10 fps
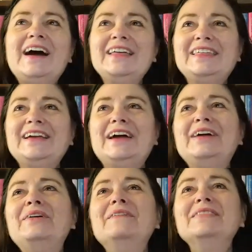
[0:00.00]
I think
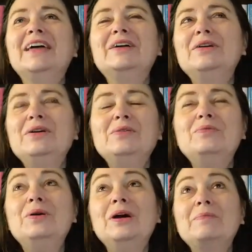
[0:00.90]
I
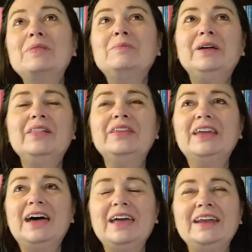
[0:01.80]
woke up in the middle of the
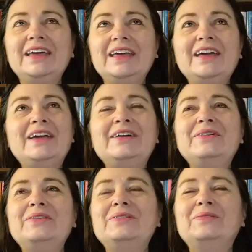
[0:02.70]
night
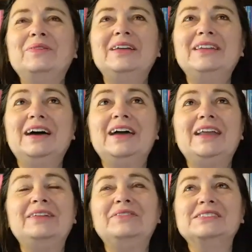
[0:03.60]
one
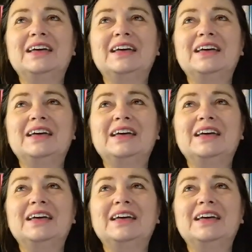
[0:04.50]
night and was